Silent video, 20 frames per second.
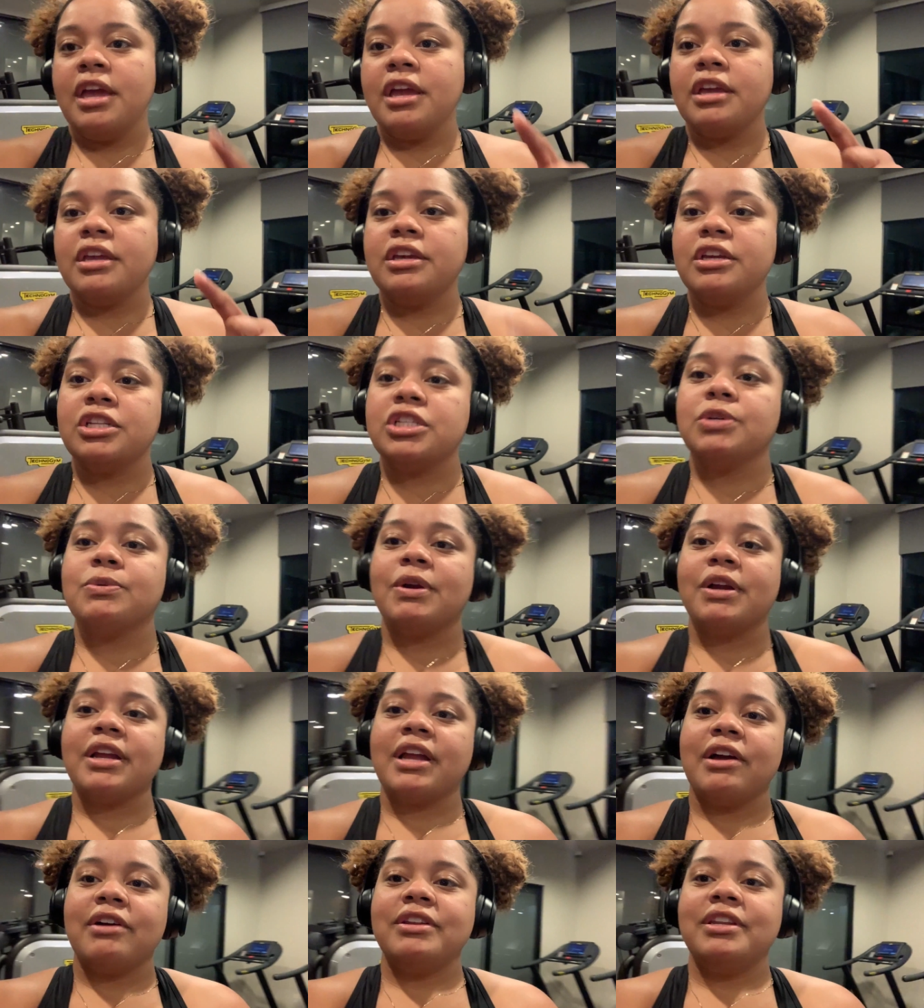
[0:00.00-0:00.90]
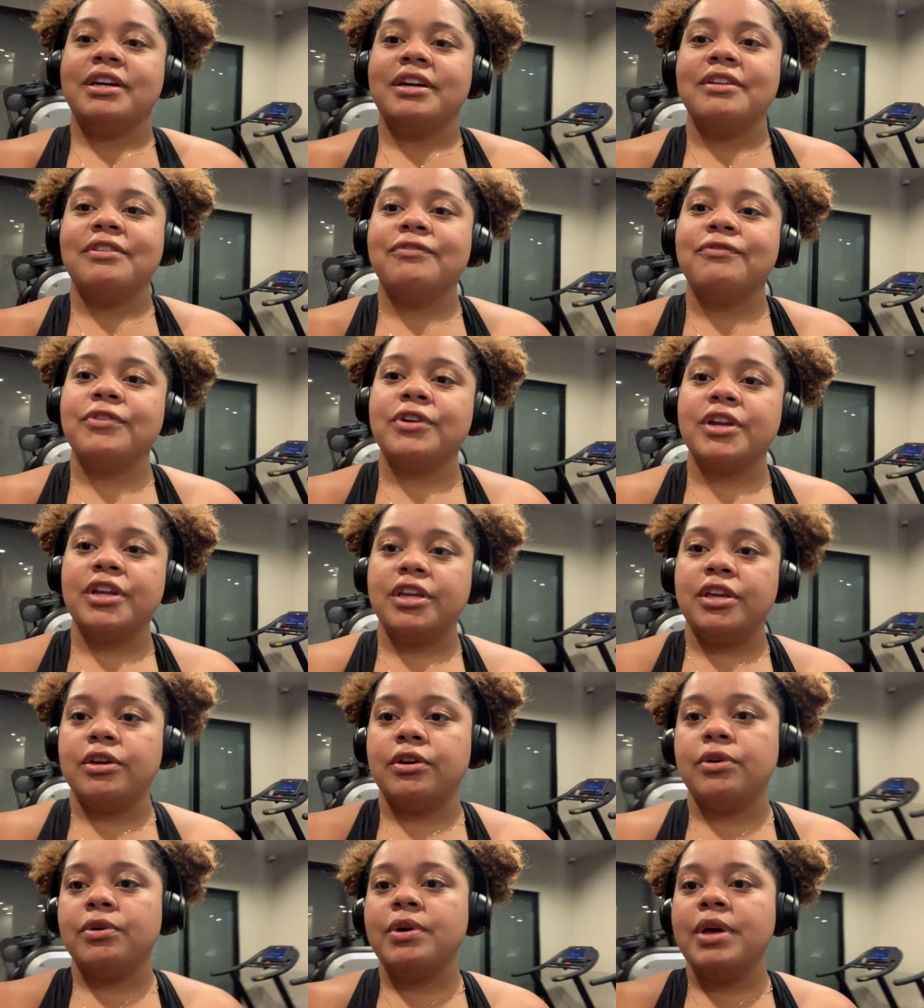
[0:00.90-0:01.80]
get your workout done for
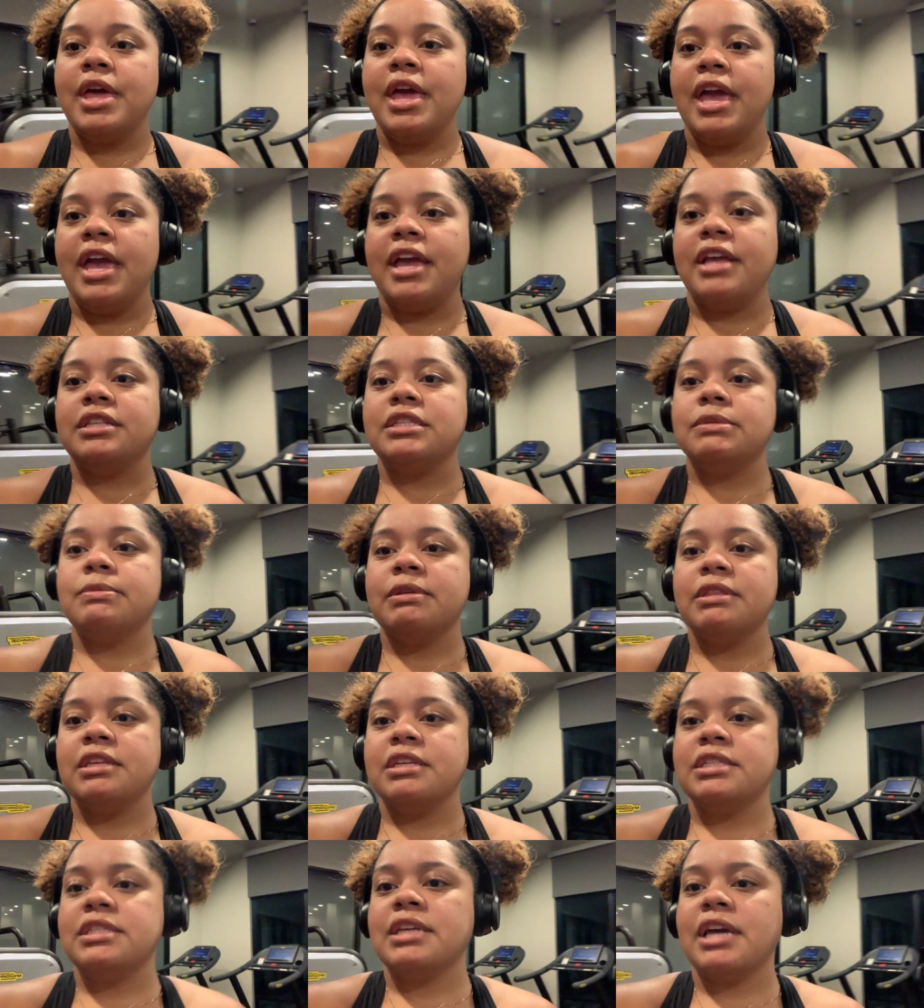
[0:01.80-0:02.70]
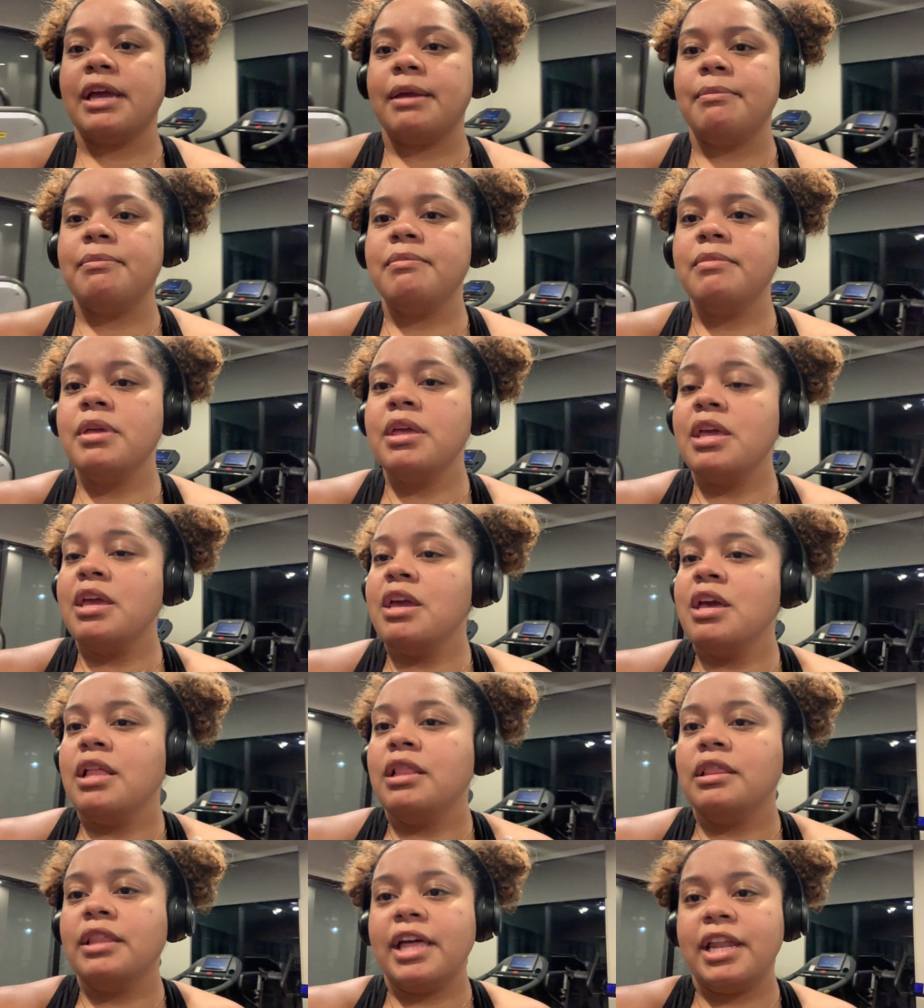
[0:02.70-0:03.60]
you, and spend this time
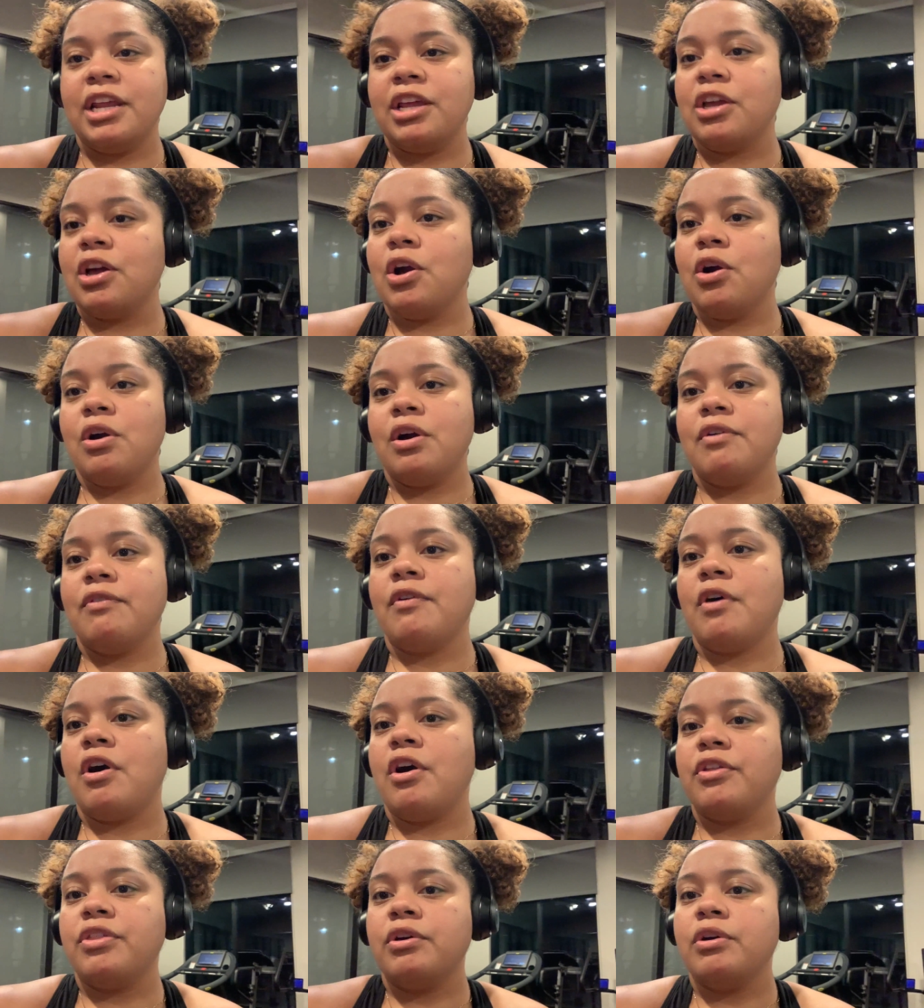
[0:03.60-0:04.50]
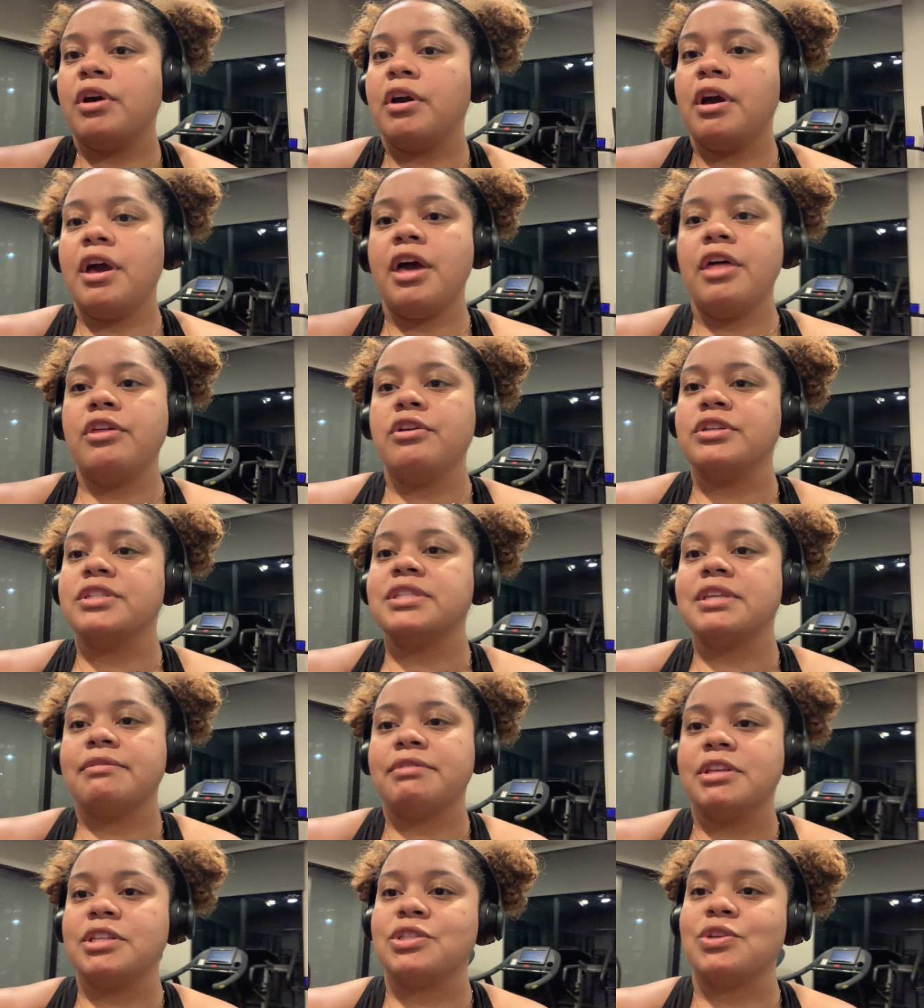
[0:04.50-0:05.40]
letting go of all the other
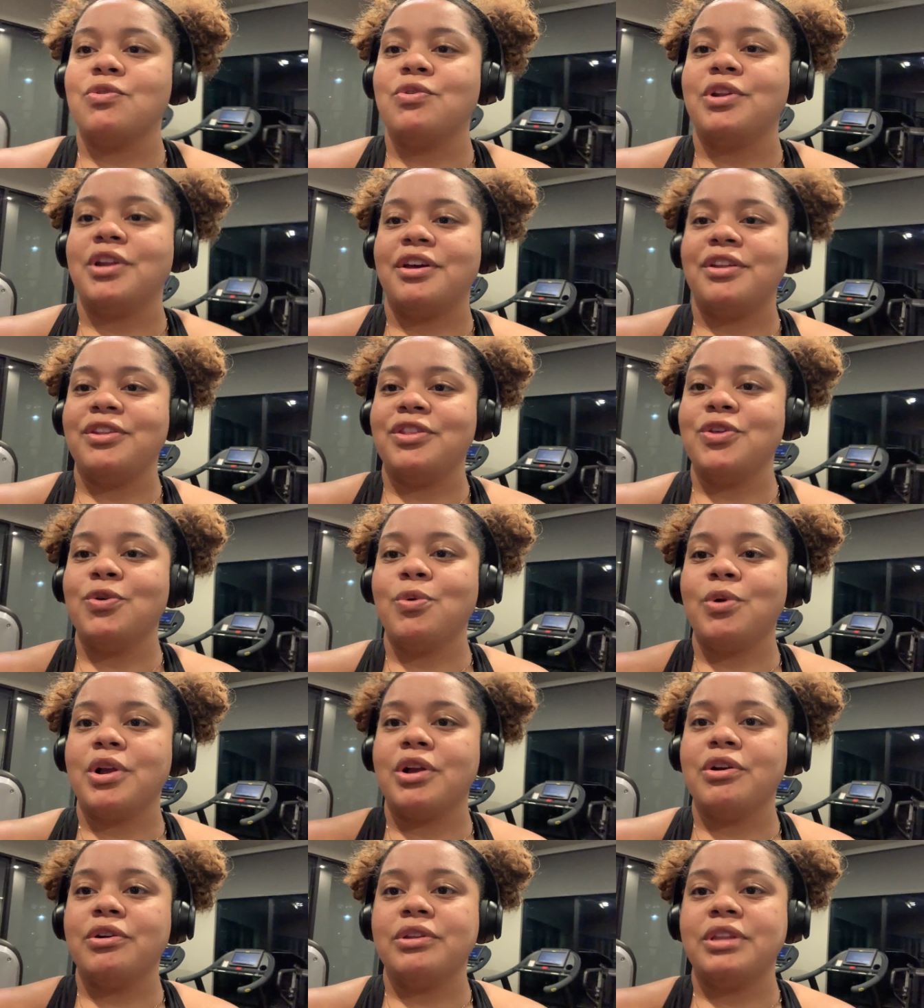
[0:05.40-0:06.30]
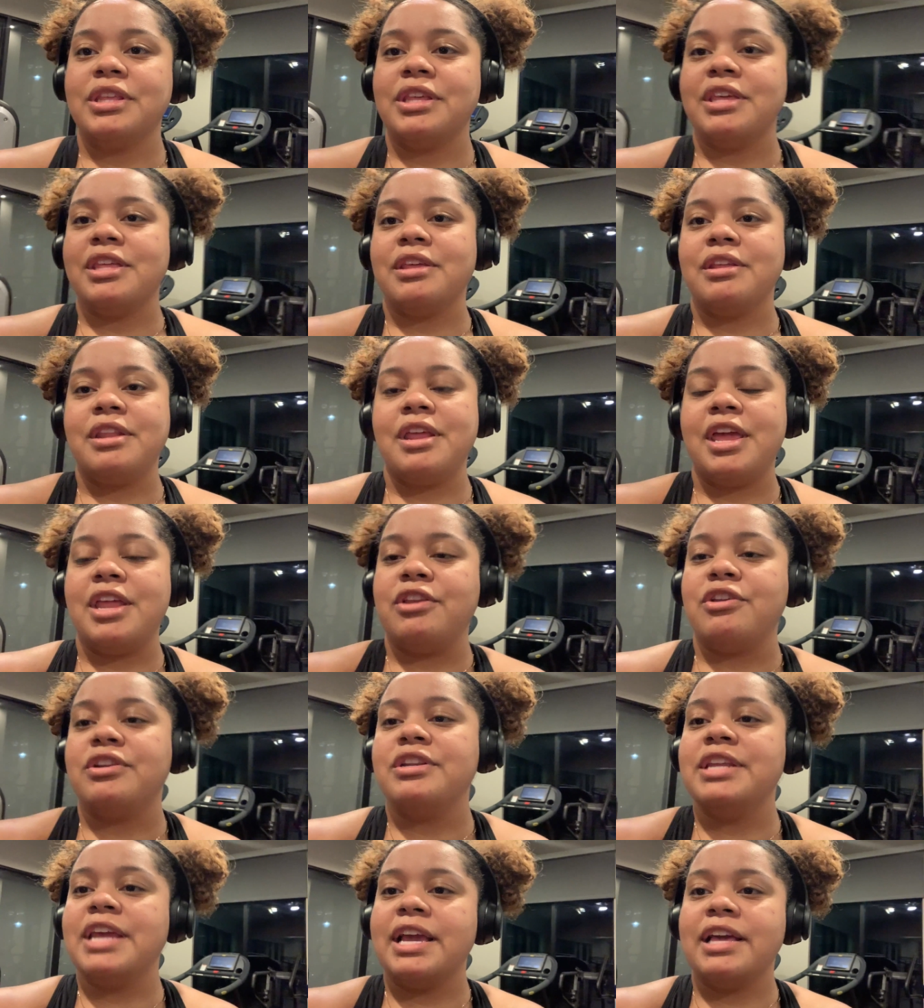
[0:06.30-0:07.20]
stuff that's going on in the world, in your
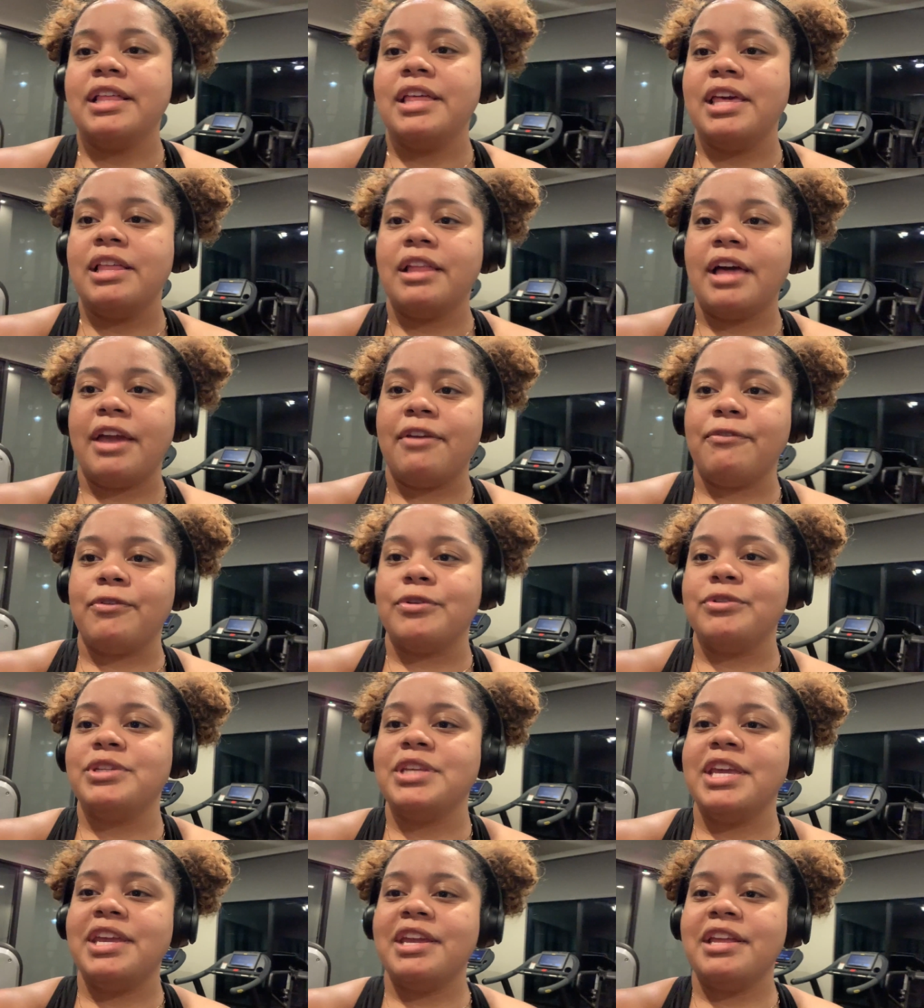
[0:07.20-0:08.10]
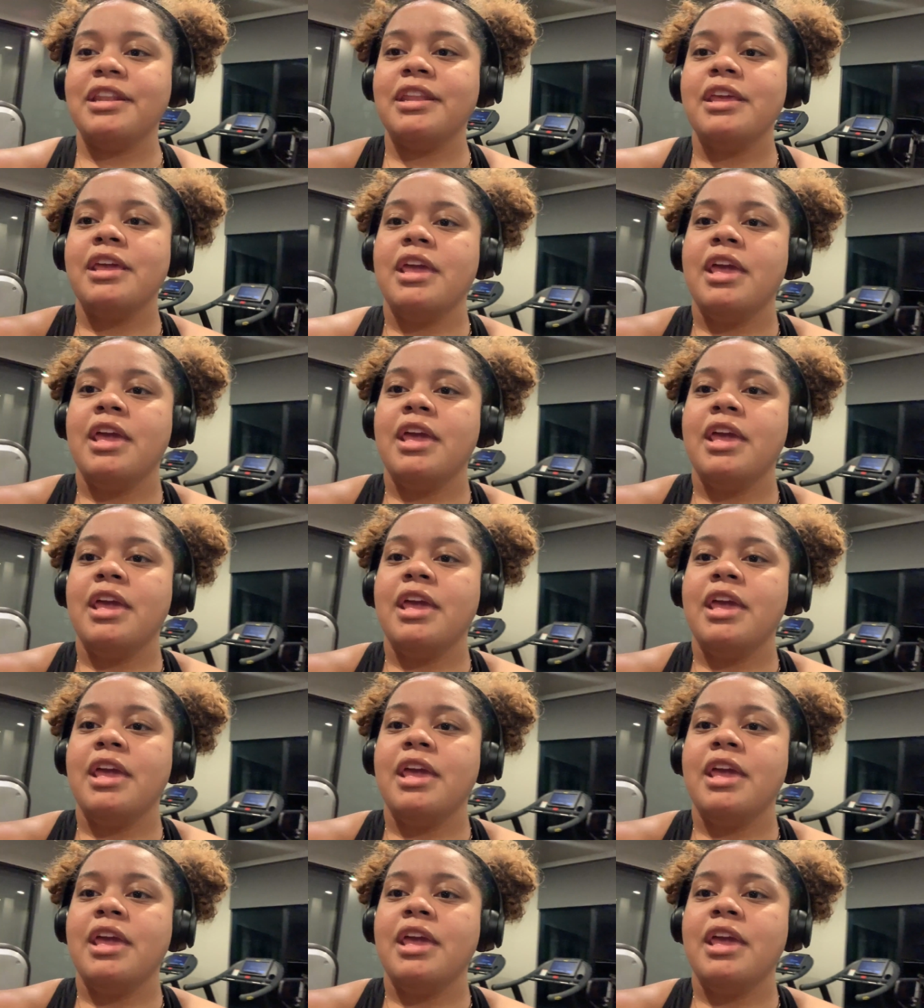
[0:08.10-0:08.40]
daily life routine,